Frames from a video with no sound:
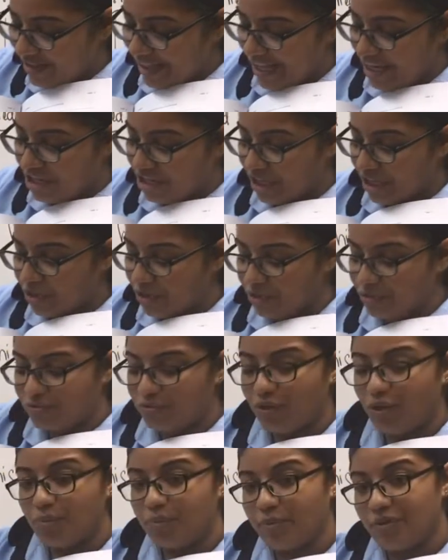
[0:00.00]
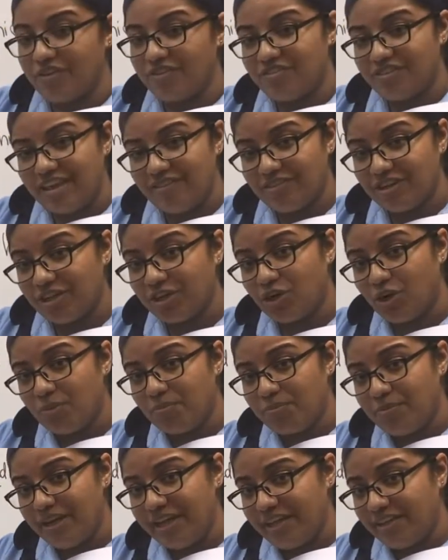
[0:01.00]
then you can go 4.7,
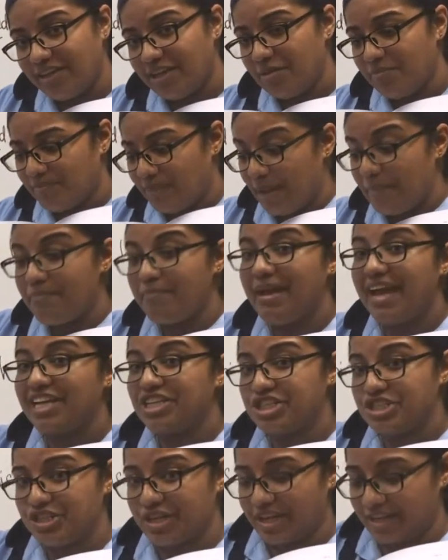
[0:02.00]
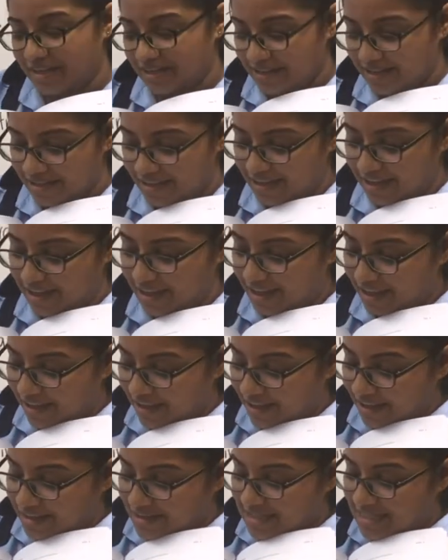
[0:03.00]
complete it by matching
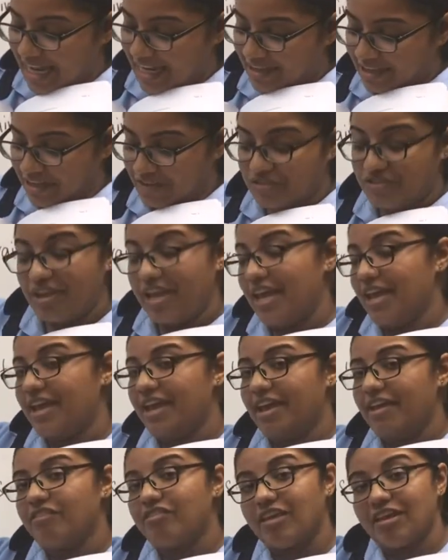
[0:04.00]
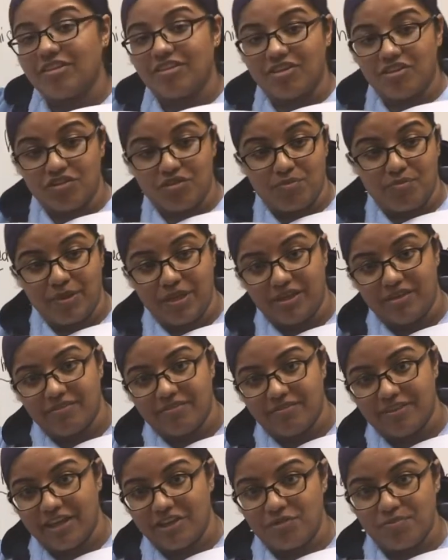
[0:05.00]
sentence A and sentence B.
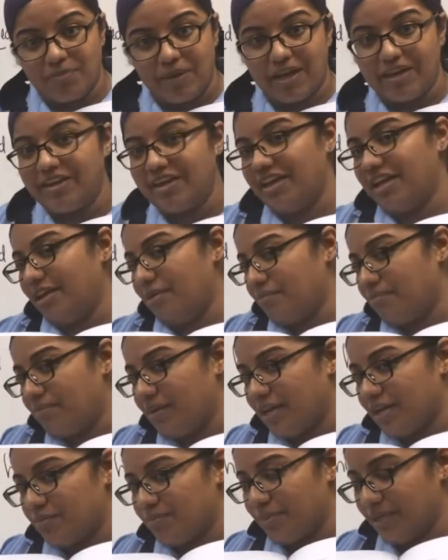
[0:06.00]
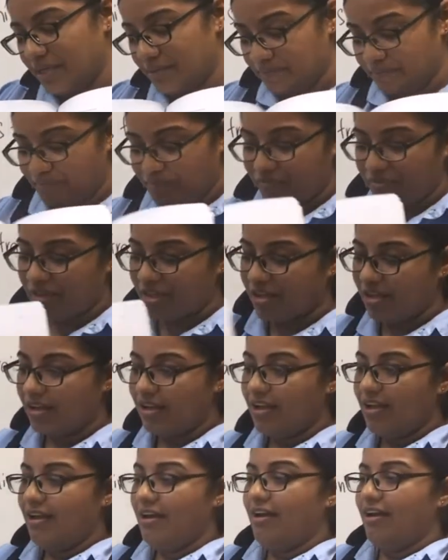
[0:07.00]
That is part A and part B.
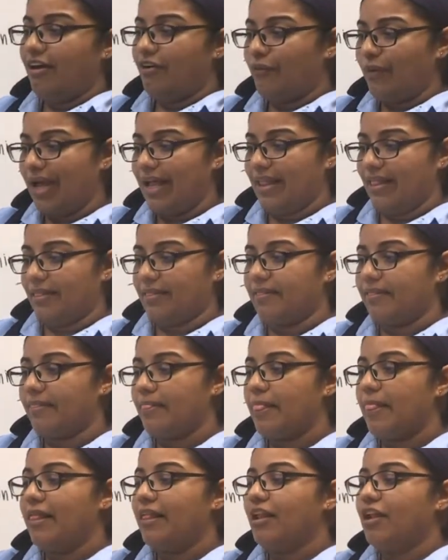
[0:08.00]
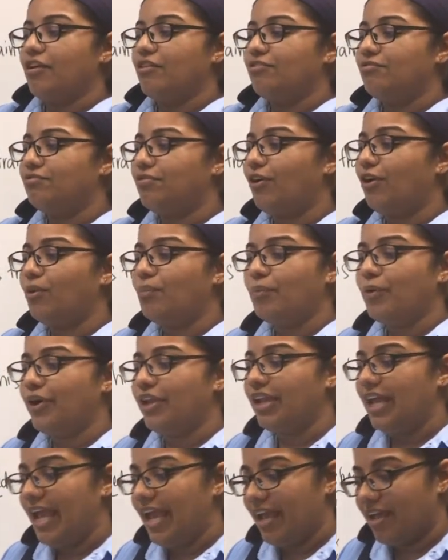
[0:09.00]
Well,
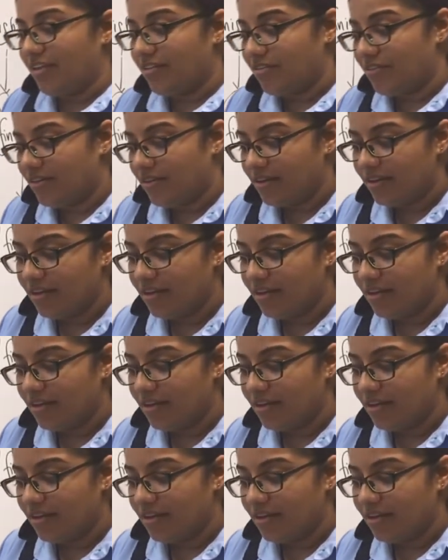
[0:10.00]
4.8,